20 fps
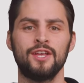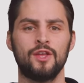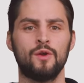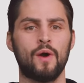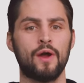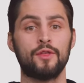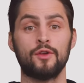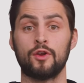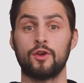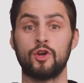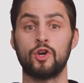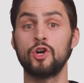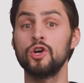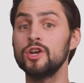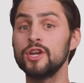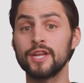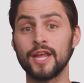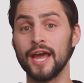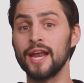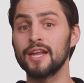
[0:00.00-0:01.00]
you either
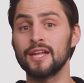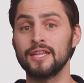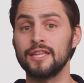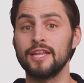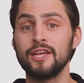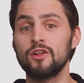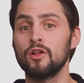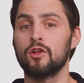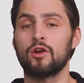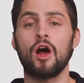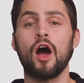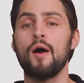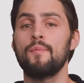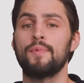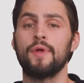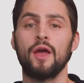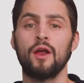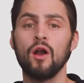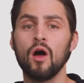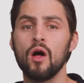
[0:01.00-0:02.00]
couldn't get a legal
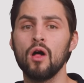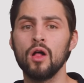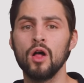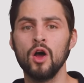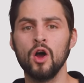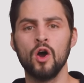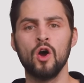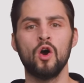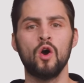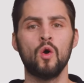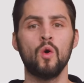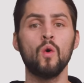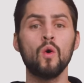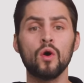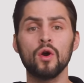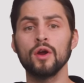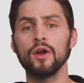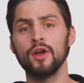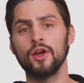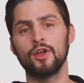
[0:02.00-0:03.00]
copy at all,
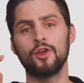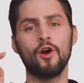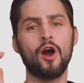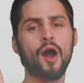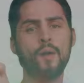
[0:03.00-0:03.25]
or your